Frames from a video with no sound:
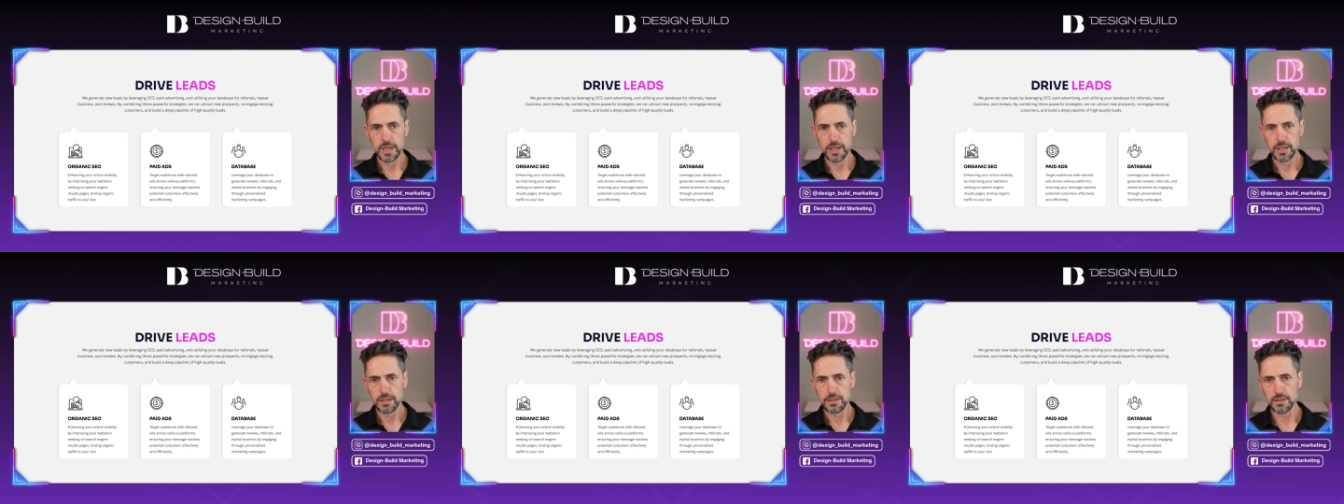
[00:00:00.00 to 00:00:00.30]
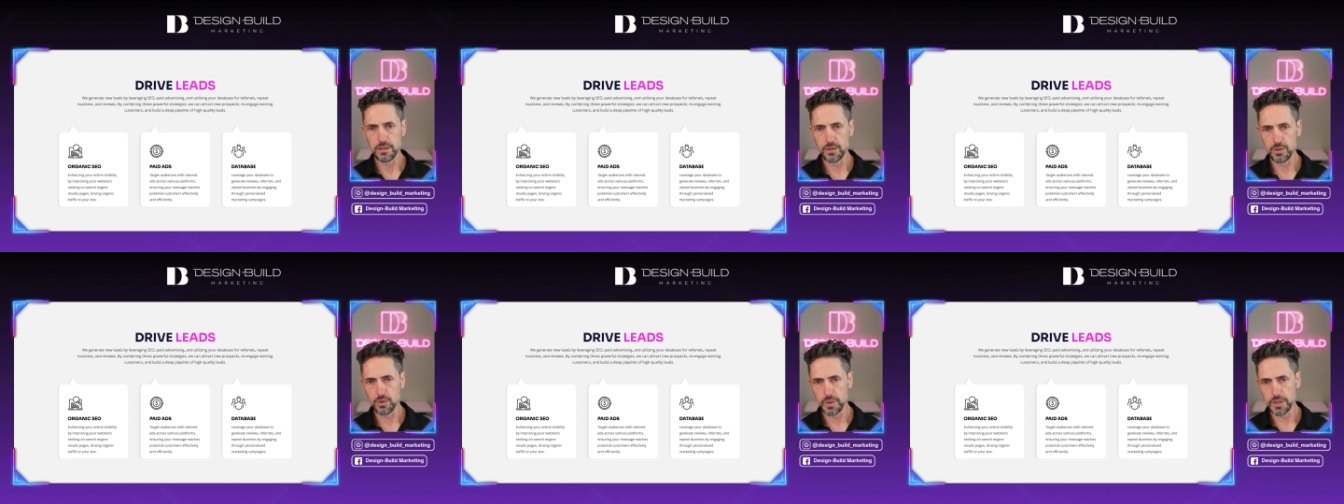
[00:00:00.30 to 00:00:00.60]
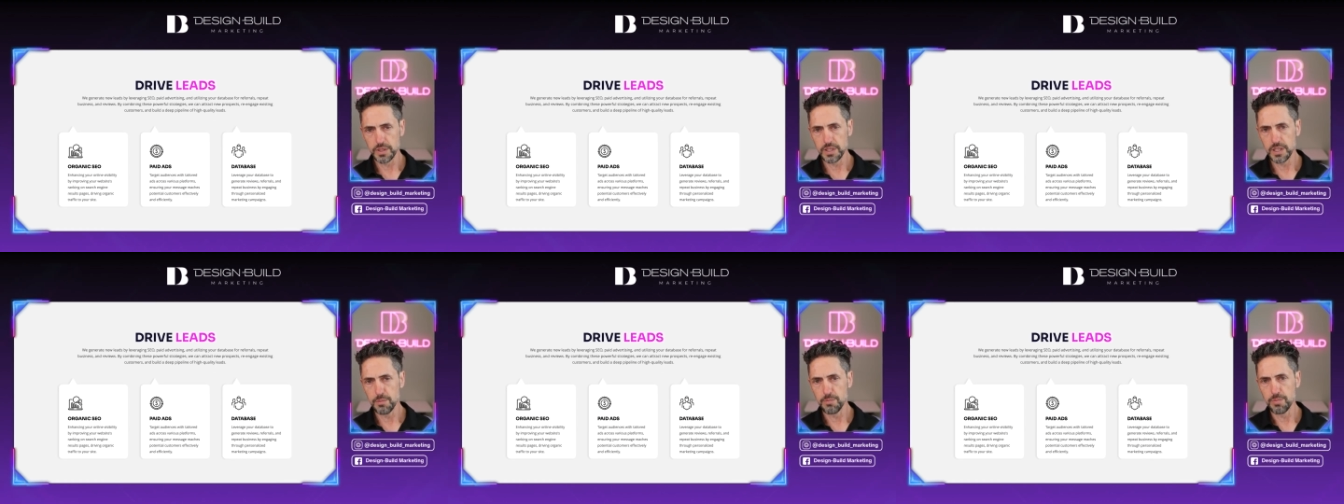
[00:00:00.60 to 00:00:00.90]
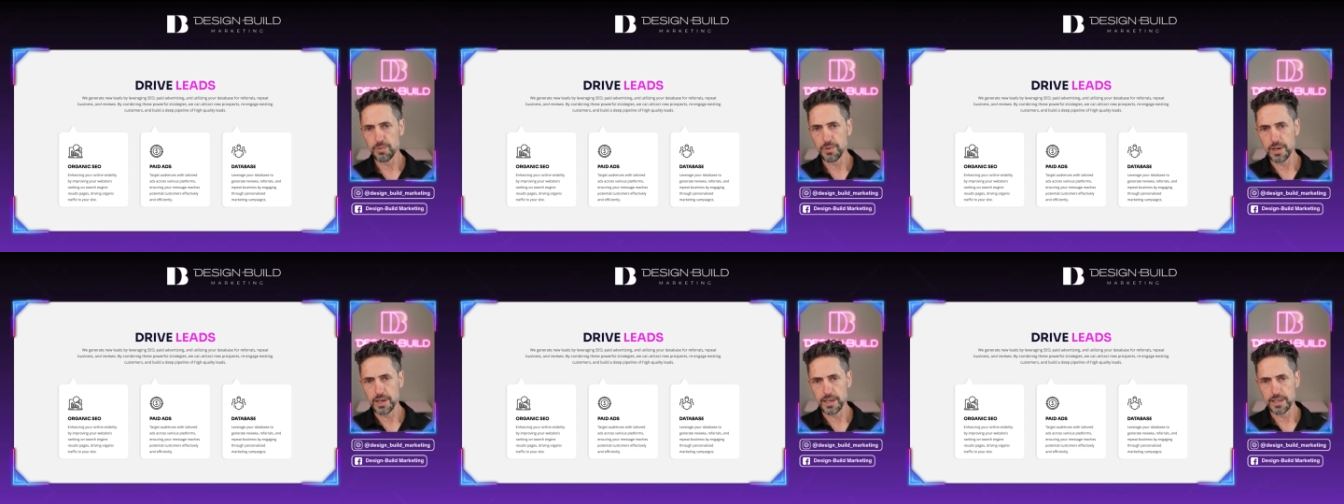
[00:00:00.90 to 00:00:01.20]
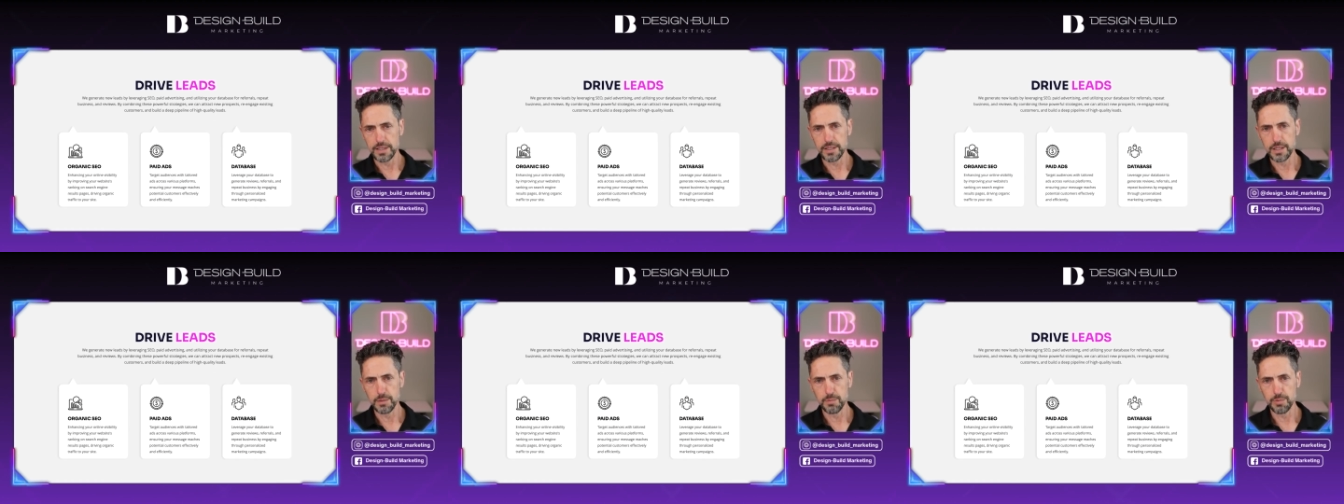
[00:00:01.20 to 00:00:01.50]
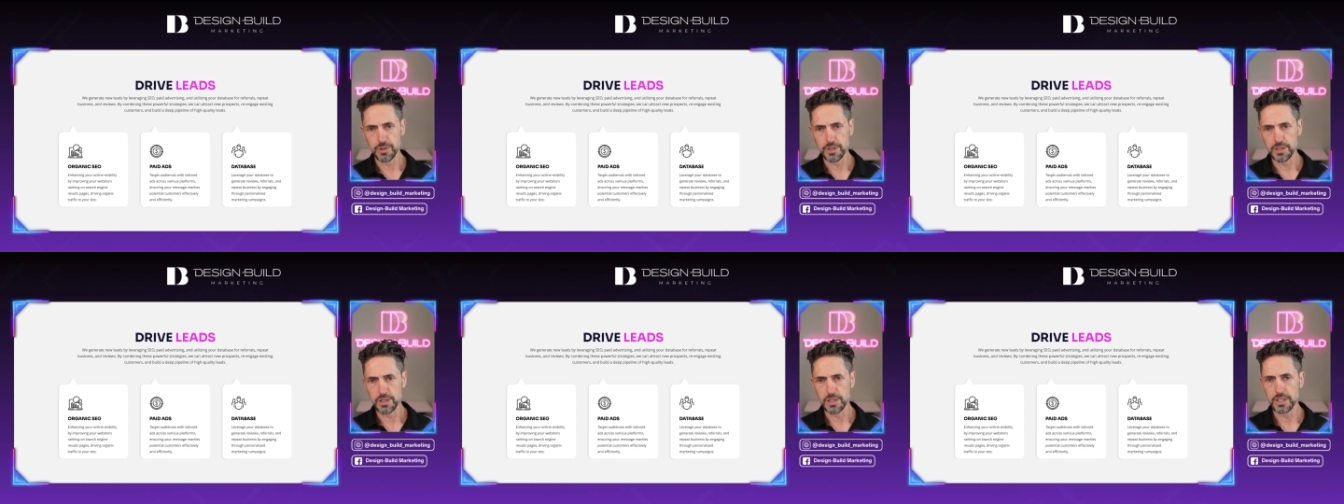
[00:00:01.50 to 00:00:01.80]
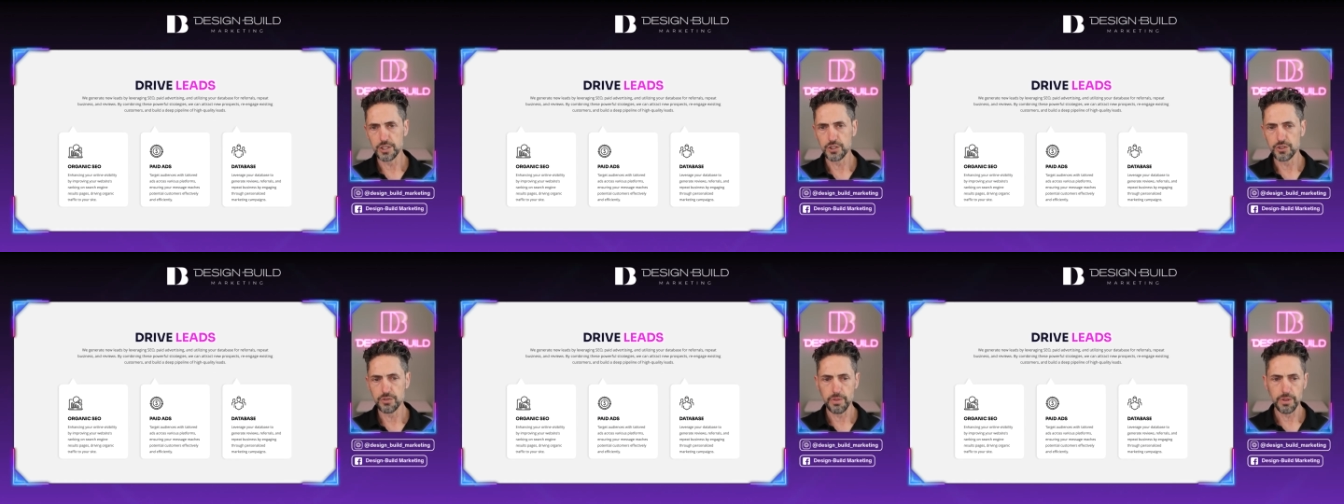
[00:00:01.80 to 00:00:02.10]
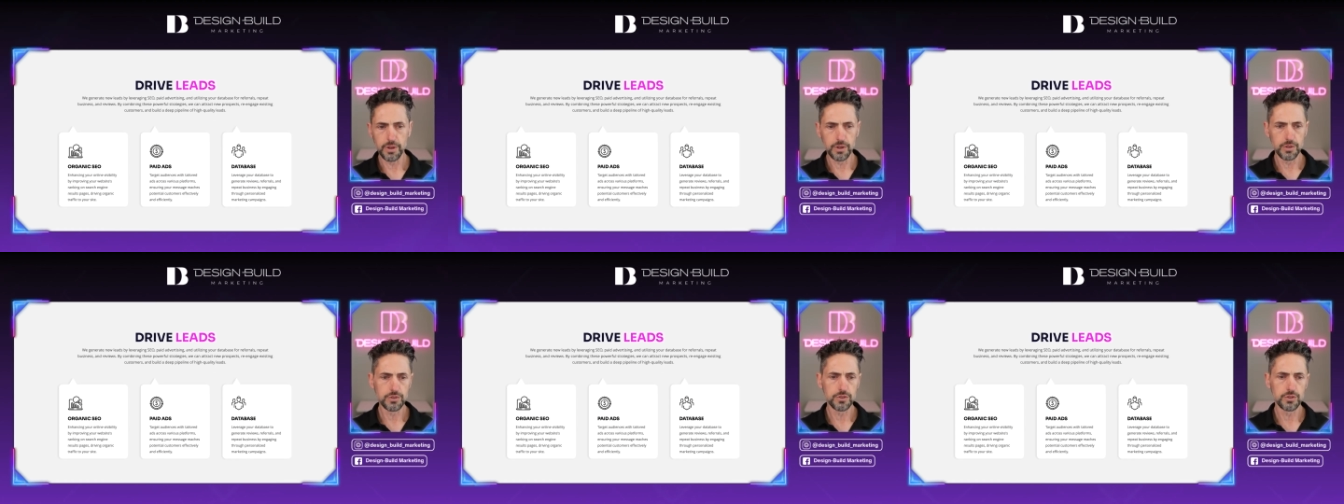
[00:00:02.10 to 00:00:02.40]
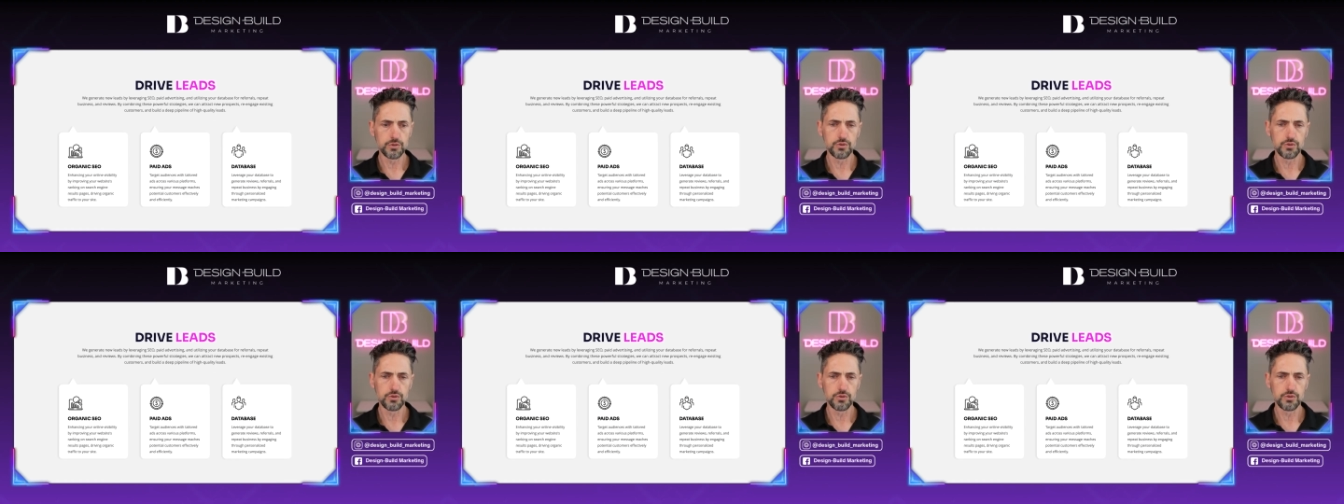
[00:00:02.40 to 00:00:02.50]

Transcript: A little quick deeper into each of those.